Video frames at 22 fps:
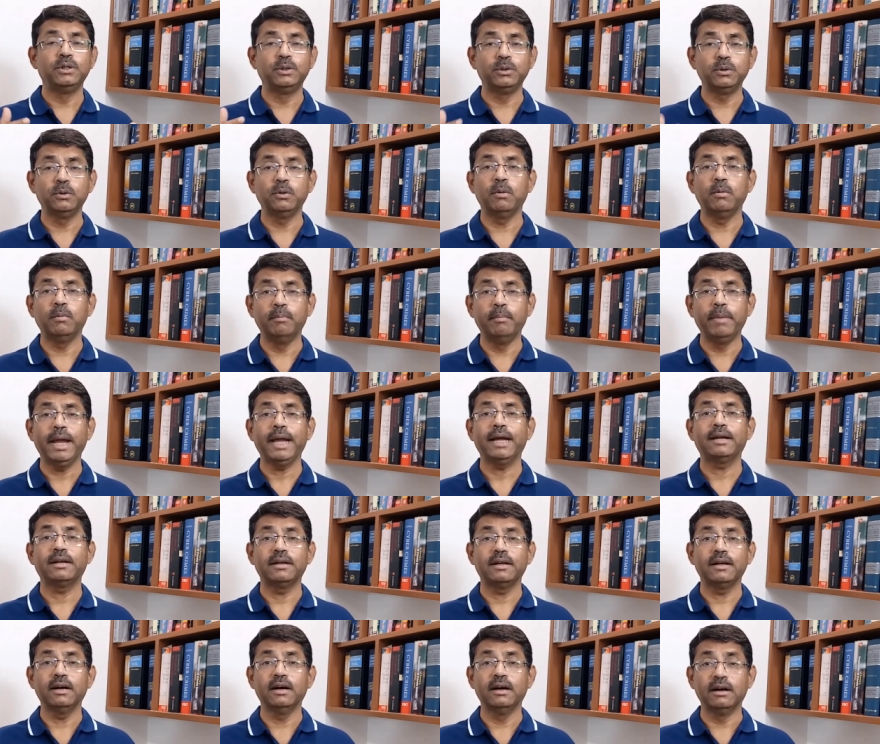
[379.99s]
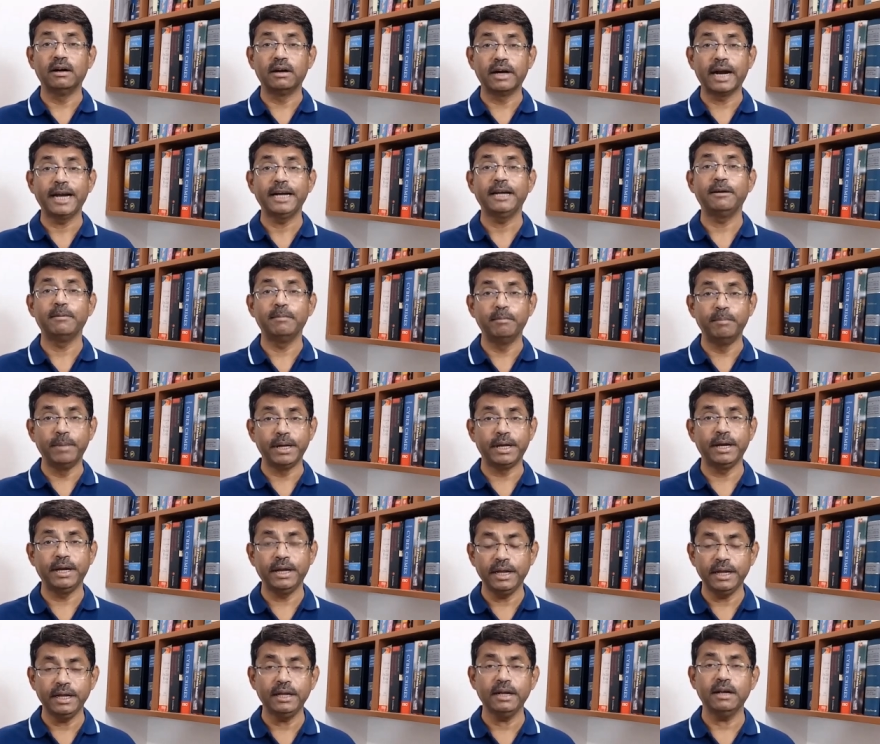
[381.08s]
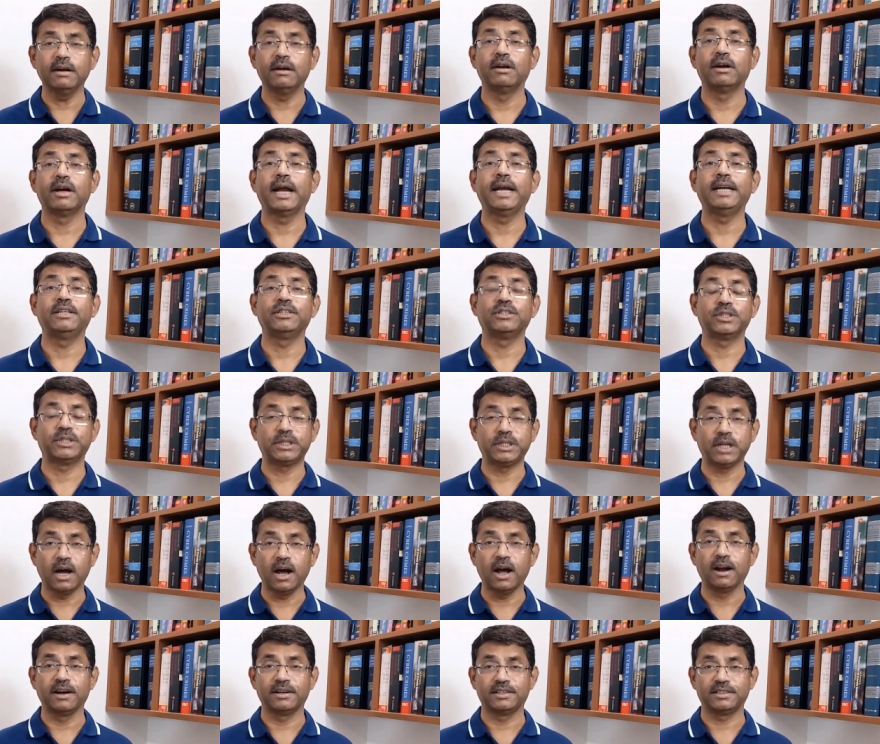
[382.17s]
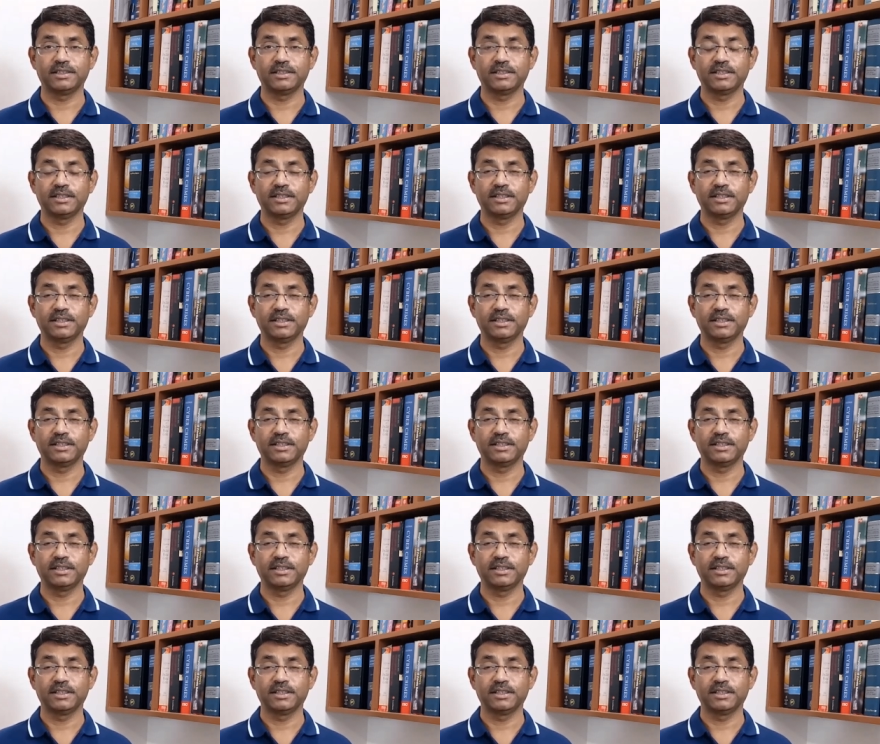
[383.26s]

to make a right beginning, a right start.